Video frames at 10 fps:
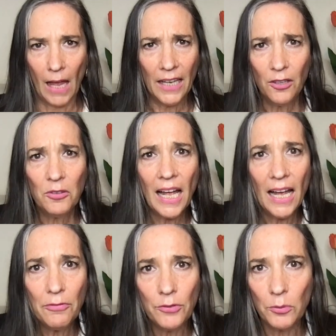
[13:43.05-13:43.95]
I don't
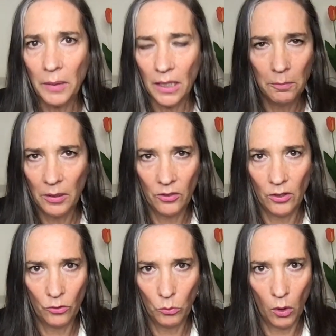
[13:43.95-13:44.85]
have to be a
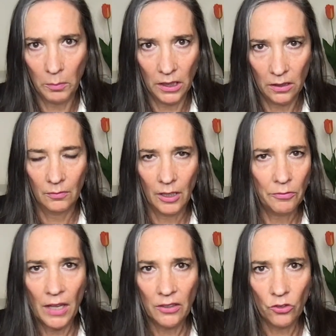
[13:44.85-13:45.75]
businesswoman
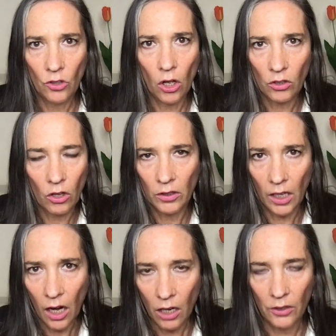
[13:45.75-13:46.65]
if that's not on the
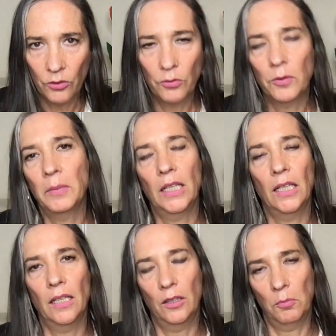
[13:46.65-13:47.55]
cards for
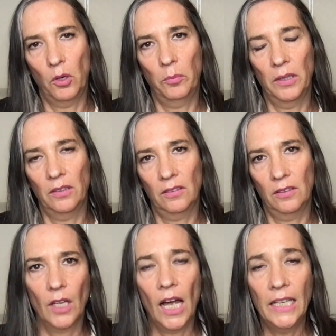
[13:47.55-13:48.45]
me at the
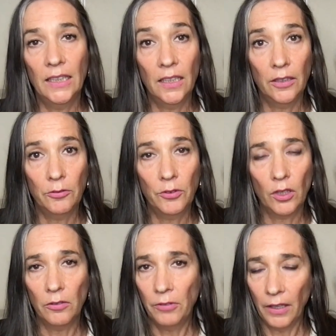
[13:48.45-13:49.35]
moment. I lived
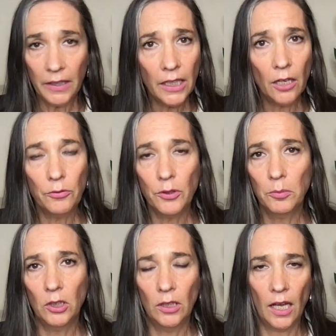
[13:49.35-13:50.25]
a very
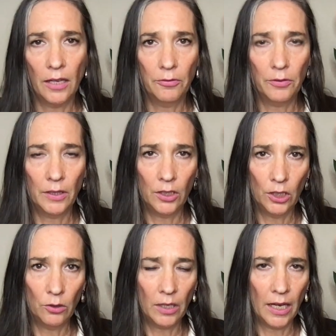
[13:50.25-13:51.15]
comfortable life in
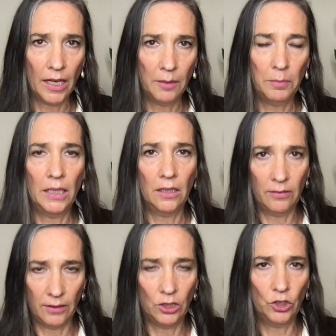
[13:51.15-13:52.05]
the UK being a
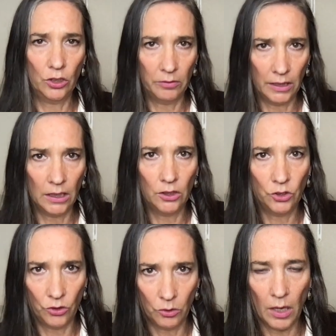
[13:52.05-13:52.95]
teacher of
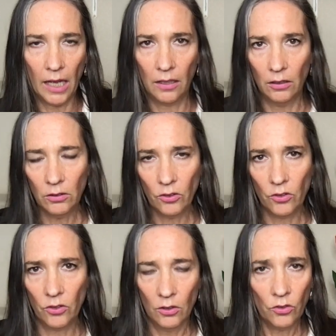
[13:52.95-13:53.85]
English to
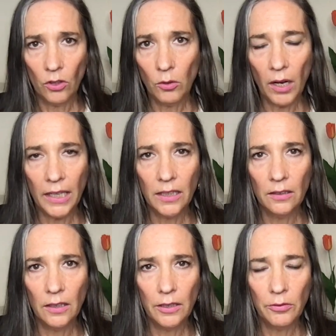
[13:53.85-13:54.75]
adults, so I
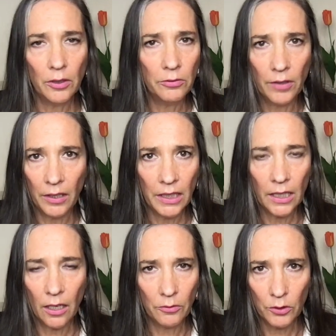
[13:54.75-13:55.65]
can live a very
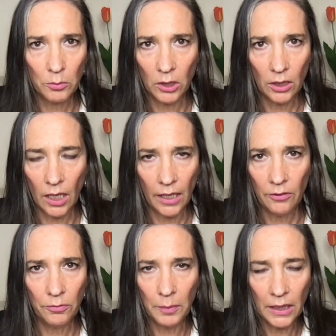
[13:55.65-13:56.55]
comfortable
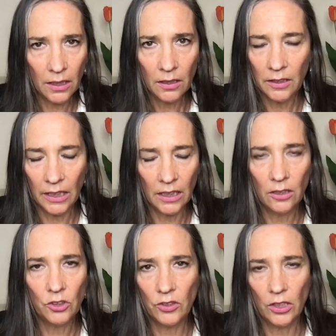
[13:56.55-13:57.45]
life being an
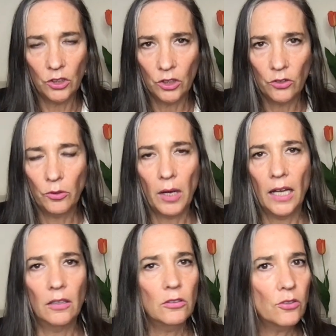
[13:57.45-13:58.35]
English teacher to
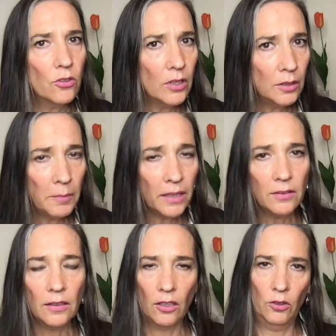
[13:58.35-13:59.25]
adults in
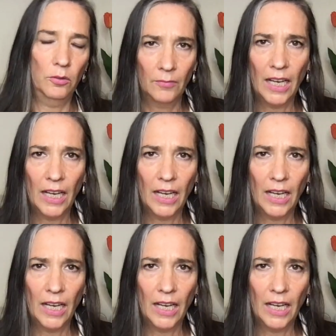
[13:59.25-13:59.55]
Mexico.